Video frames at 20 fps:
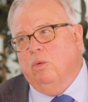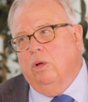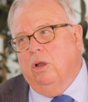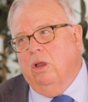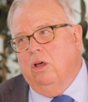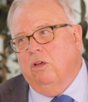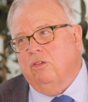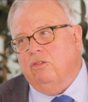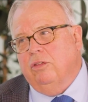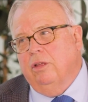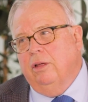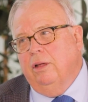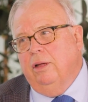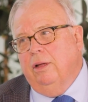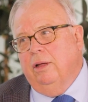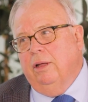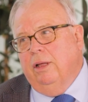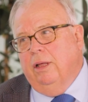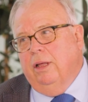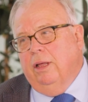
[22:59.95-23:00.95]
were lost,
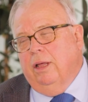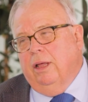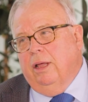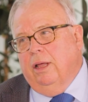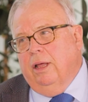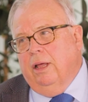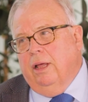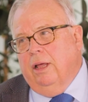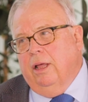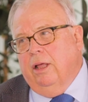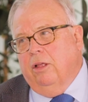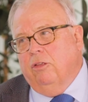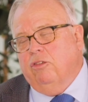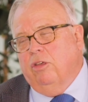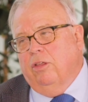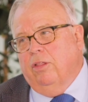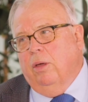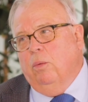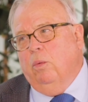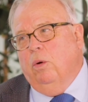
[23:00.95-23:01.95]
and
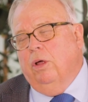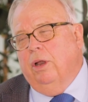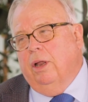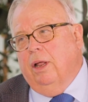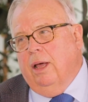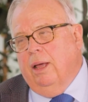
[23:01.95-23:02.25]
so they weren't